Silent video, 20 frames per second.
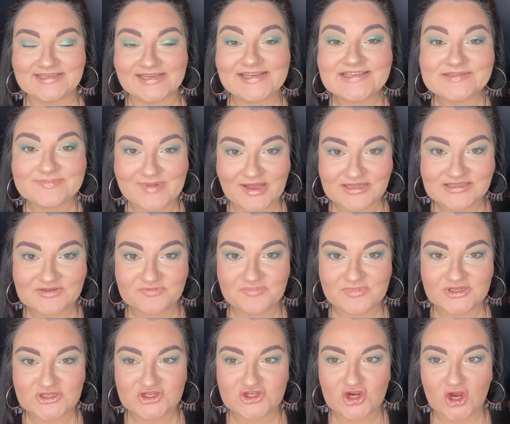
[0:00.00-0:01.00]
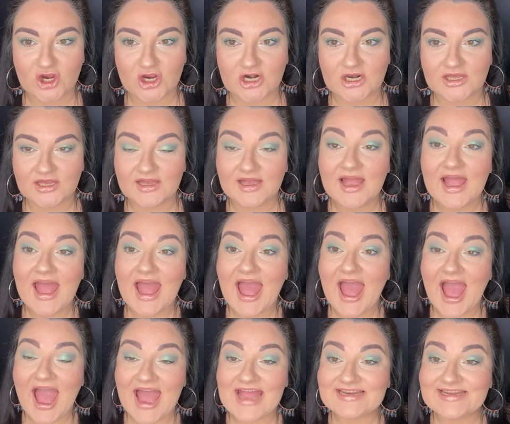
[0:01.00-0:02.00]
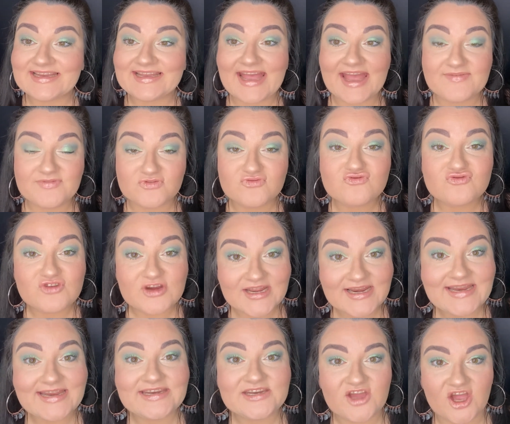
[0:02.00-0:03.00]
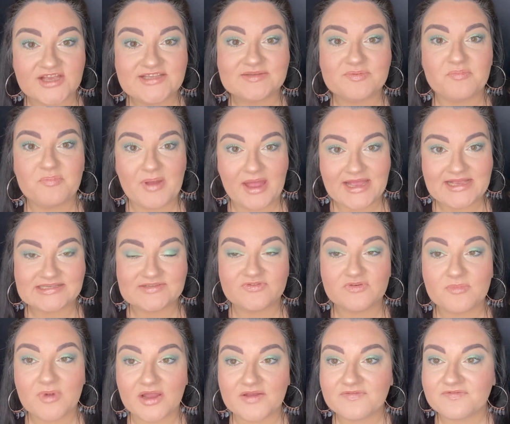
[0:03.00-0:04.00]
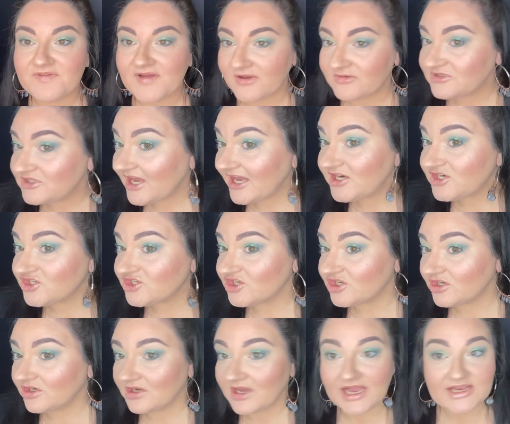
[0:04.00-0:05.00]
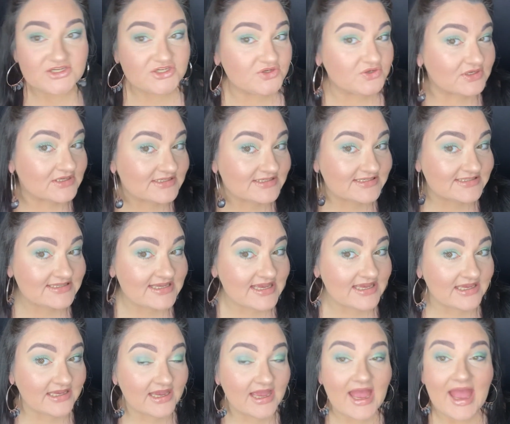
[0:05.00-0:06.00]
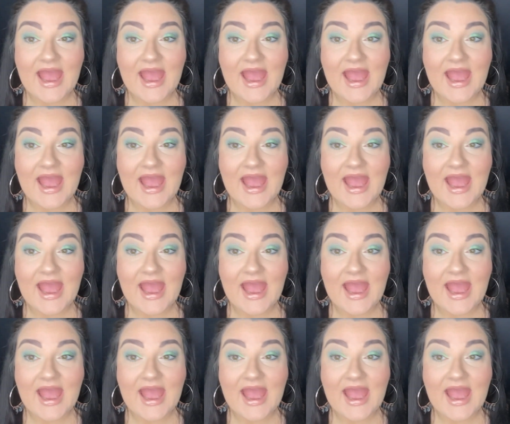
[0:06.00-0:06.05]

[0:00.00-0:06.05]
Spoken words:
It smelt of mint chocolate, and it gave a really nice base for my foundation, as you can see.